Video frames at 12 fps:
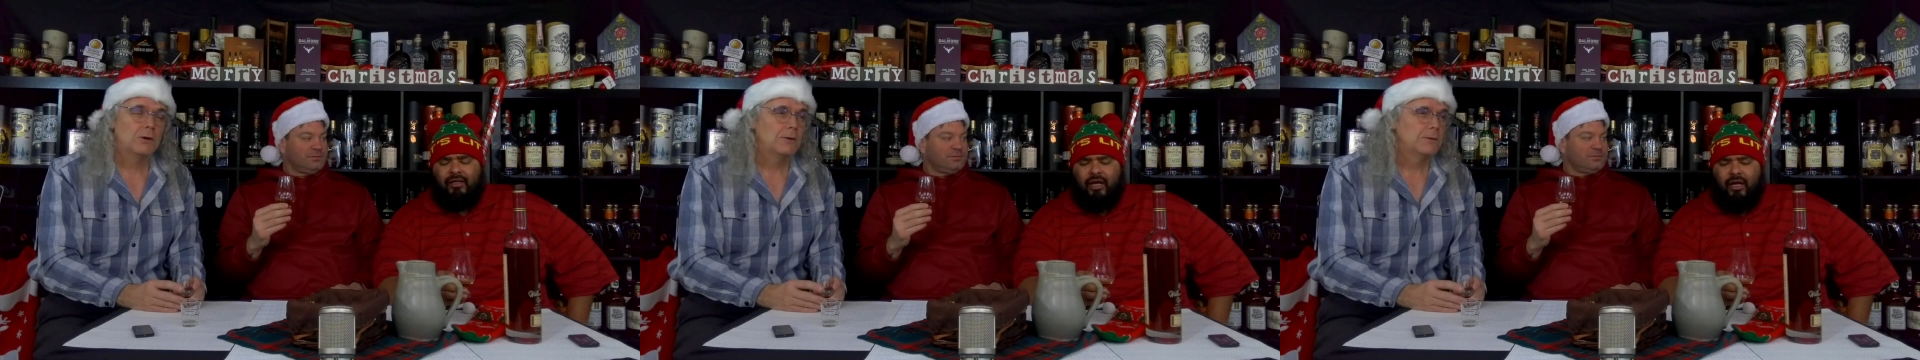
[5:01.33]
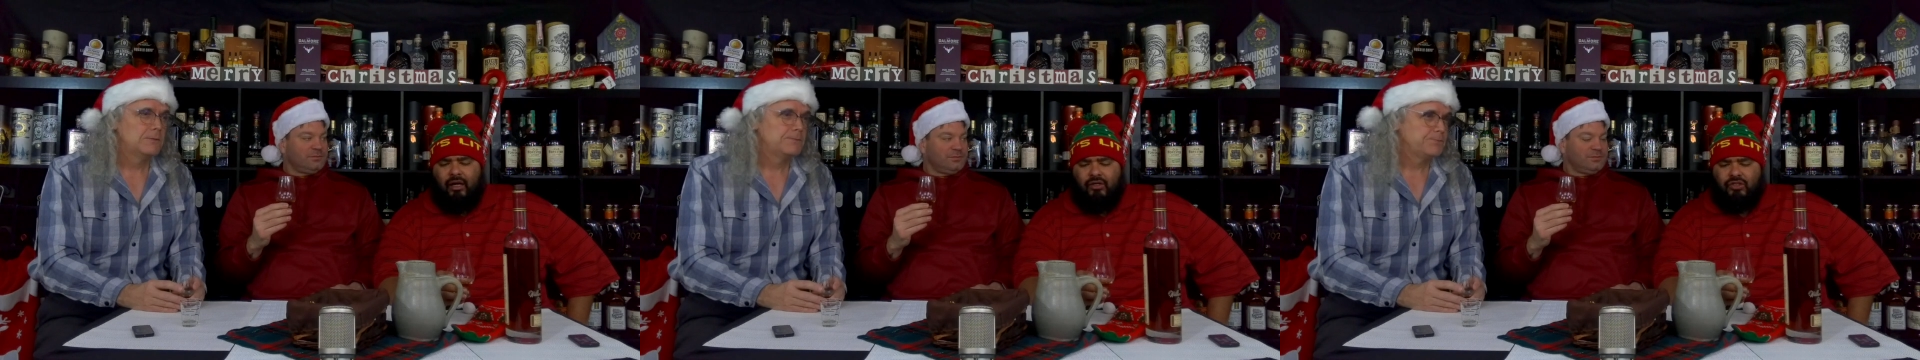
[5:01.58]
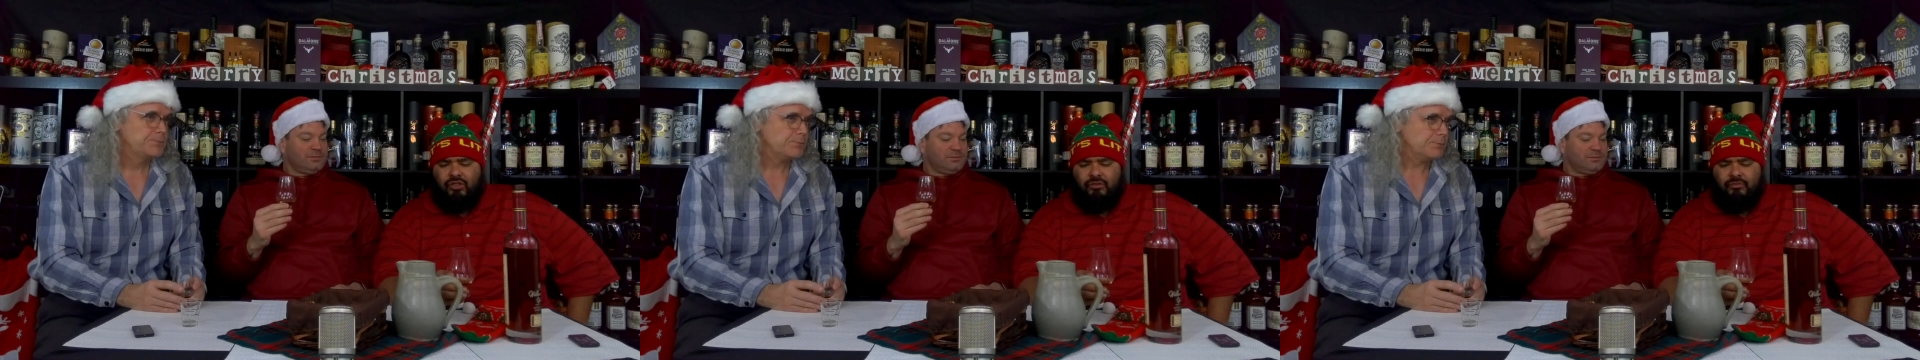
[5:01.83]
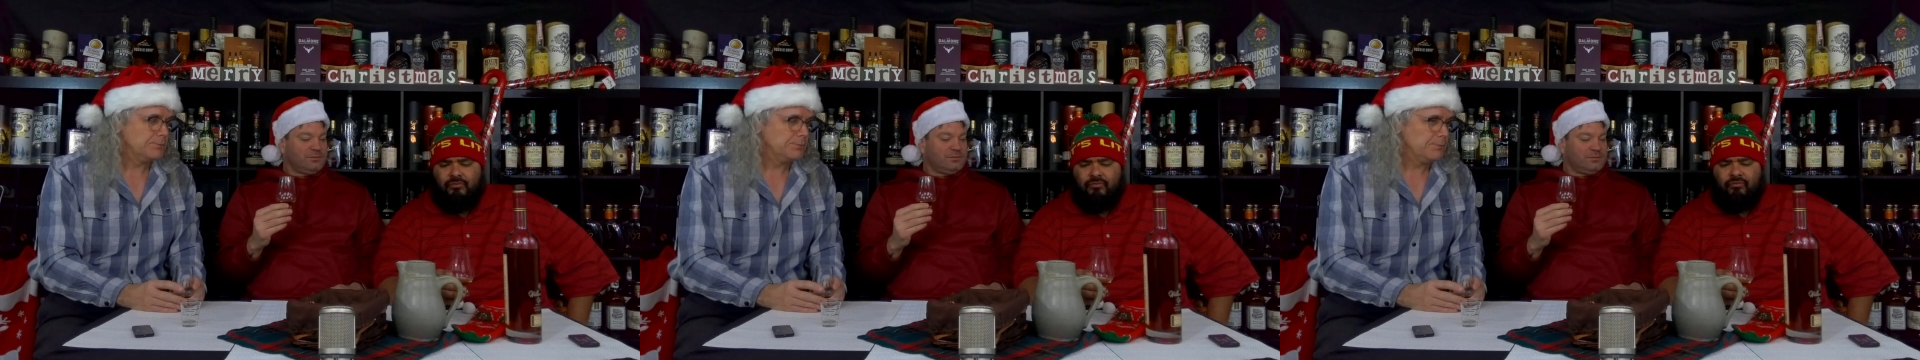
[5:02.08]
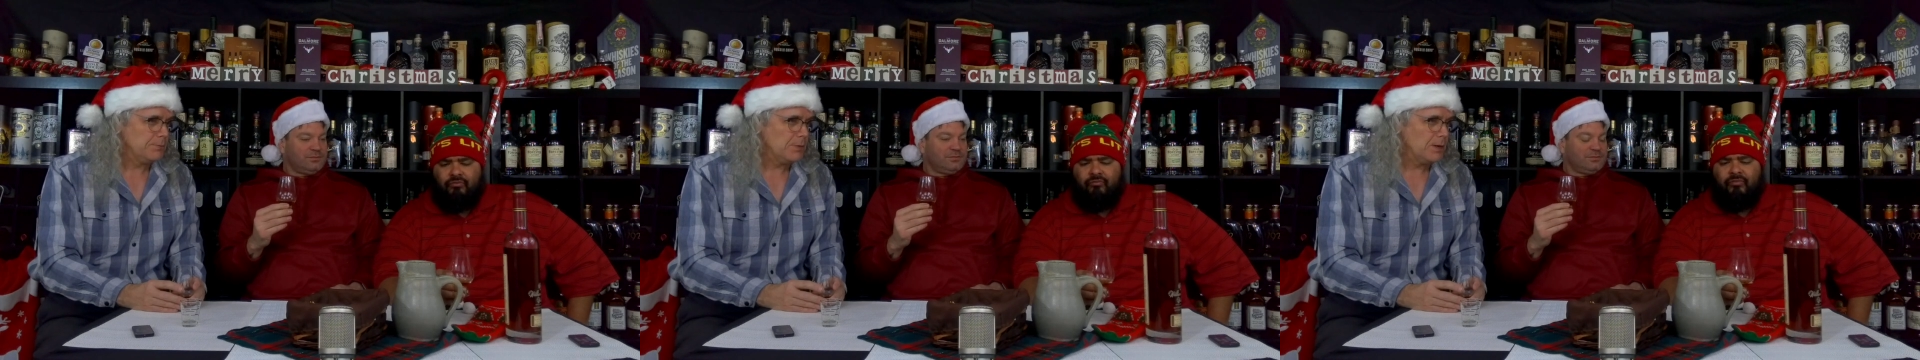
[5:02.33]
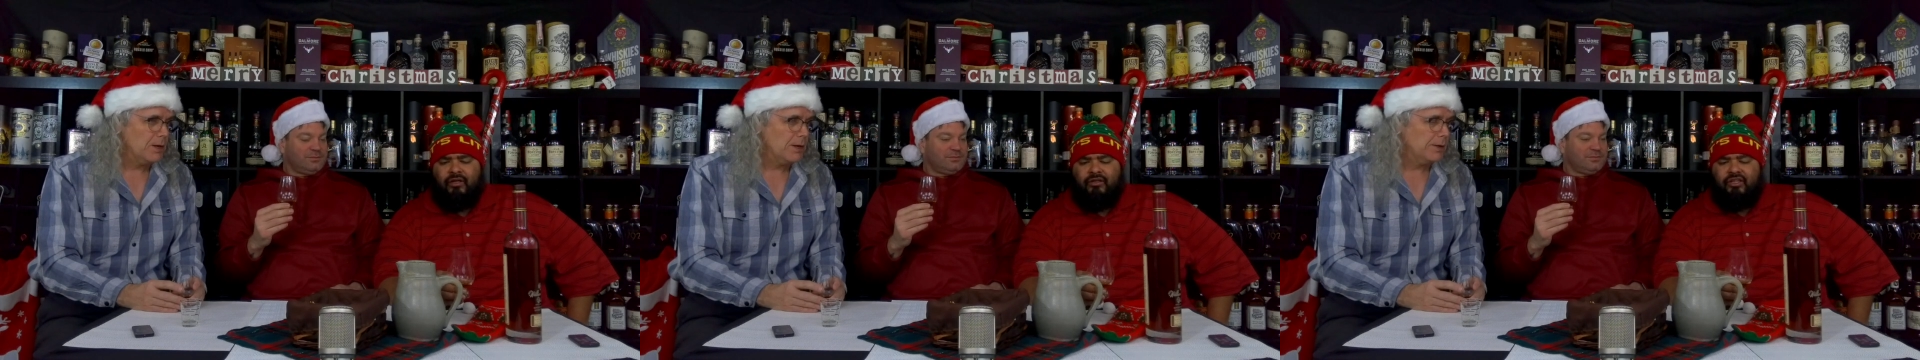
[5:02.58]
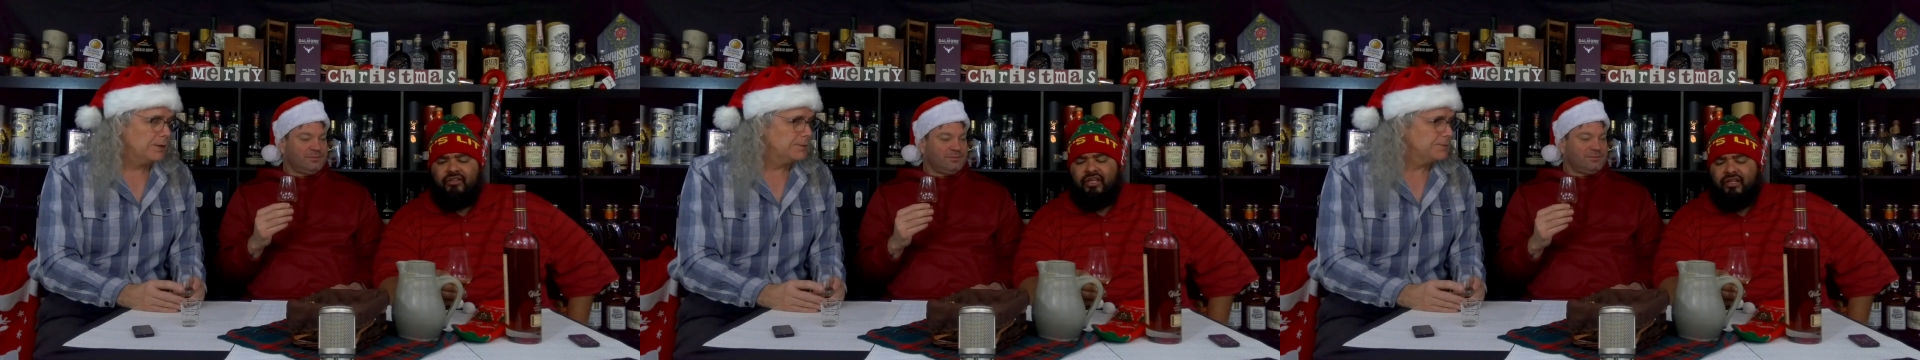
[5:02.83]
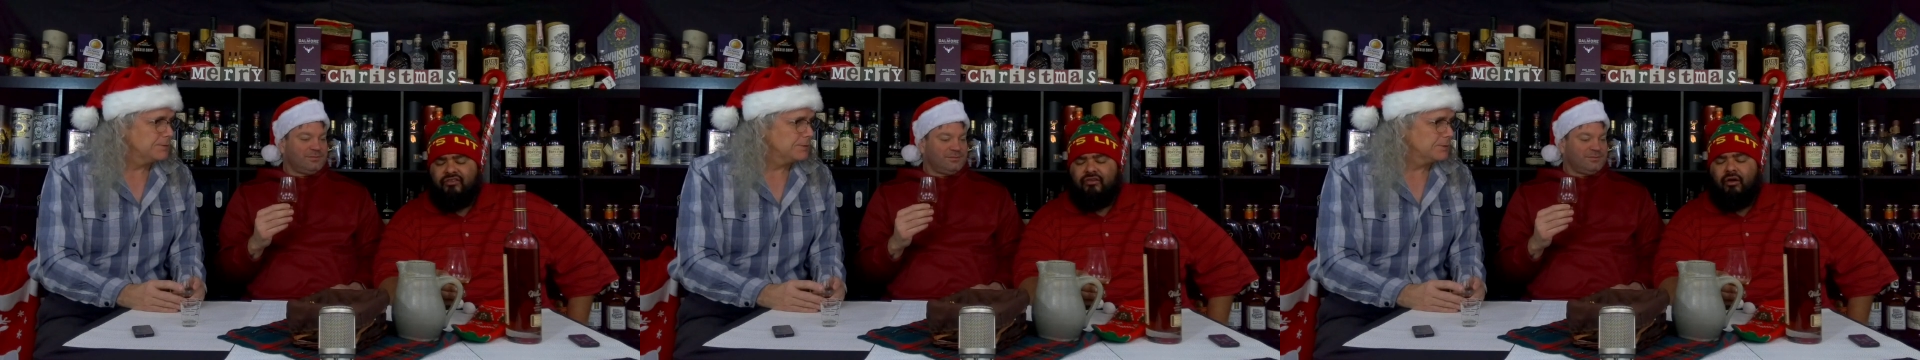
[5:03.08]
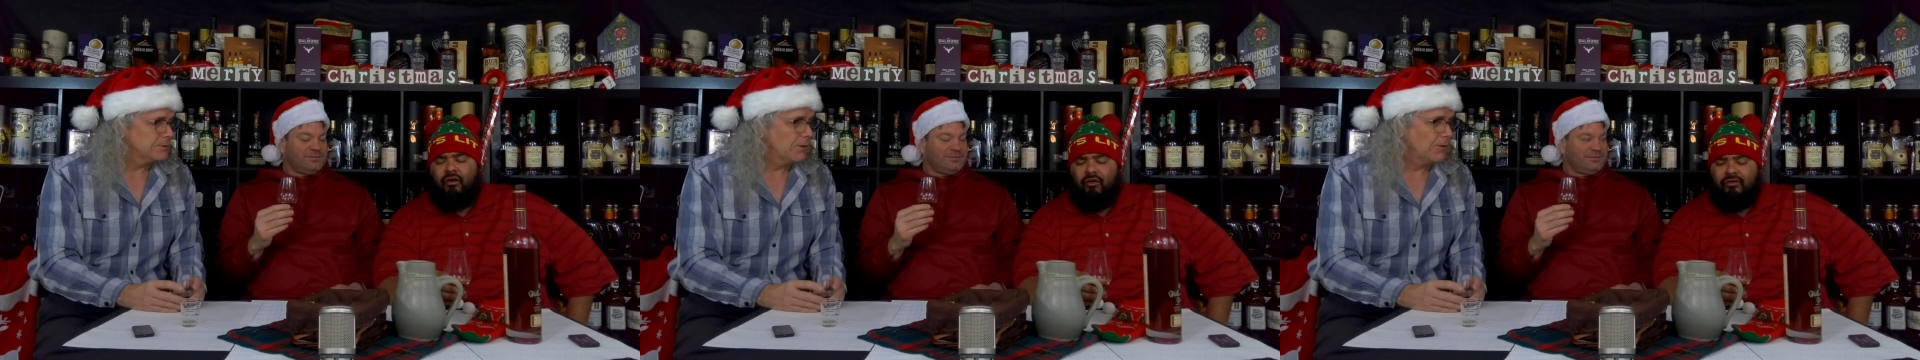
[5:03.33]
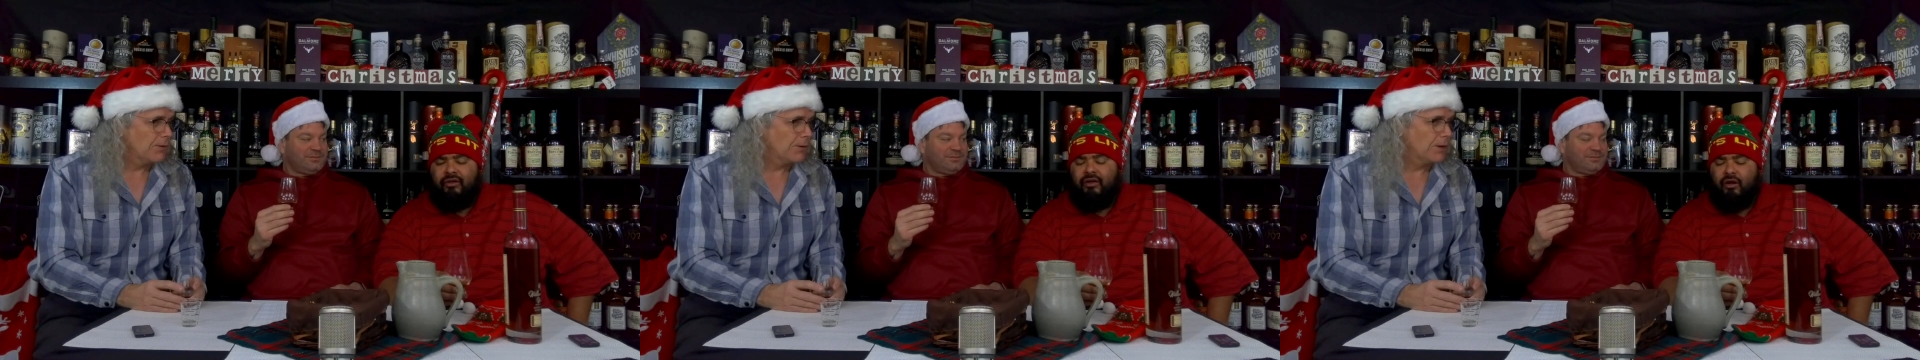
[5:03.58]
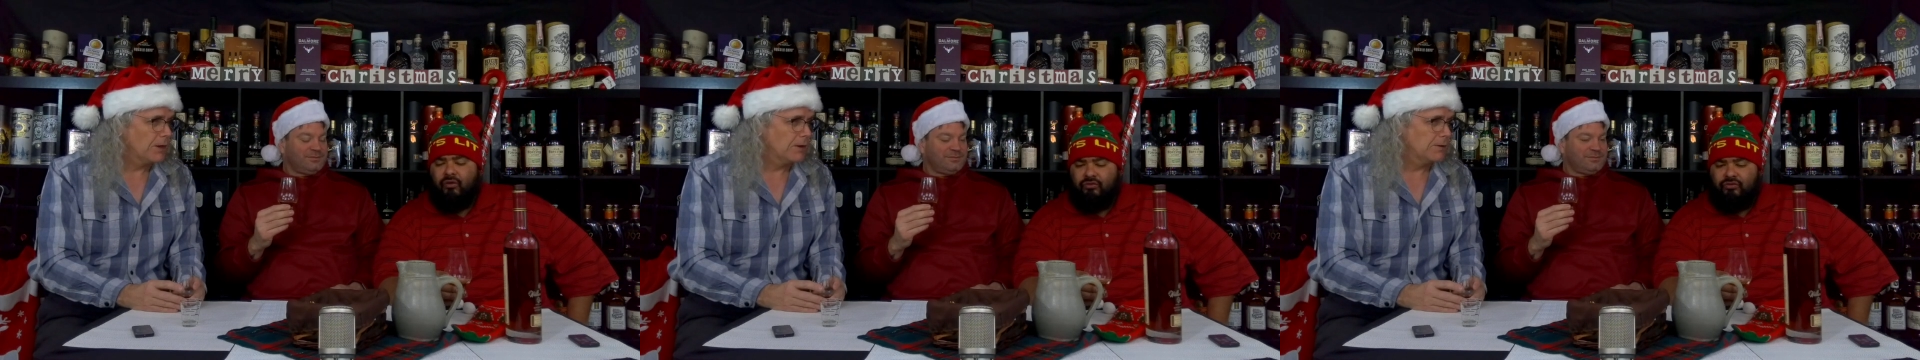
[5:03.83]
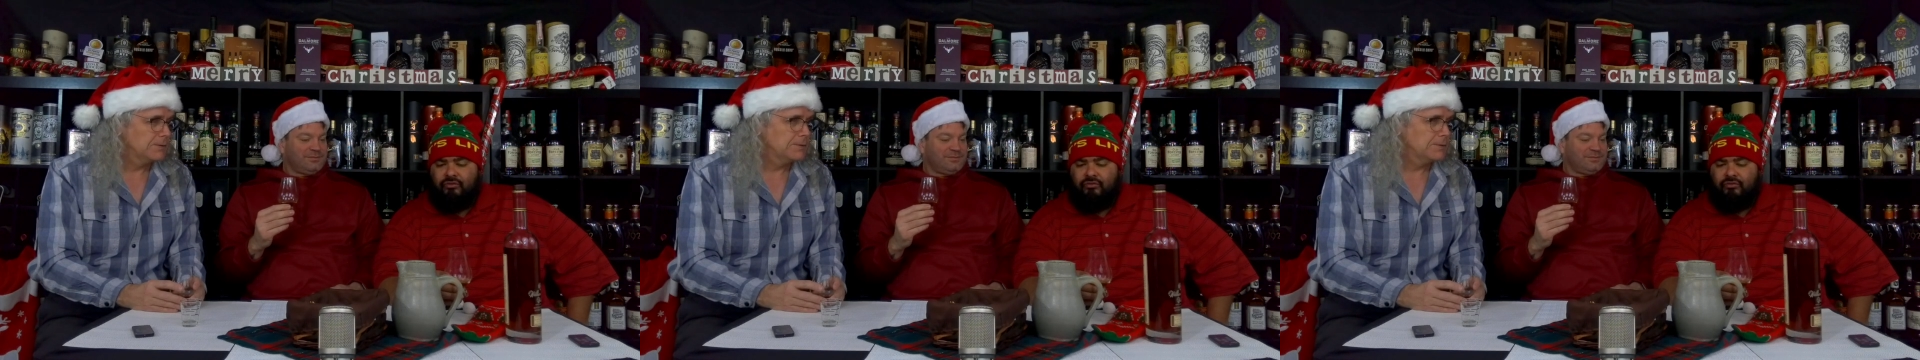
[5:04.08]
Speaker 1: gosh. This hits all the notes.